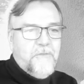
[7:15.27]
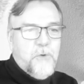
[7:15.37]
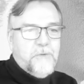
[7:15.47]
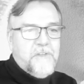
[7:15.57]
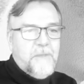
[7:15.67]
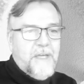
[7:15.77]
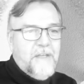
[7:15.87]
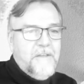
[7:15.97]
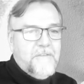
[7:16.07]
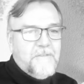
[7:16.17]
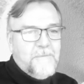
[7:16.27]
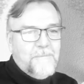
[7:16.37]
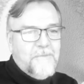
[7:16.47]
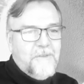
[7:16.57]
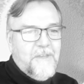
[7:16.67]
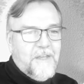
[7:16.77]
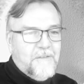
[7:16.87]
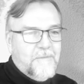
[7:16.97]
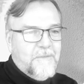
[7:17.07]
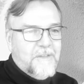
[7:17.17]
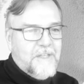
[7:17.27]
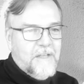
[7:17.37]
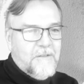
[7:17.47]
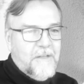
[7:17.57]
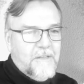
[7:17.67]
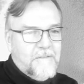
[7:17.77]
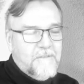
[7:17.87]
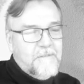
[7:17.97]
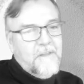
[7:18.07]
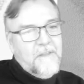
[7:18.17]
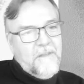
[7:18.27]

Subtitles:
forward kinematics, that calculates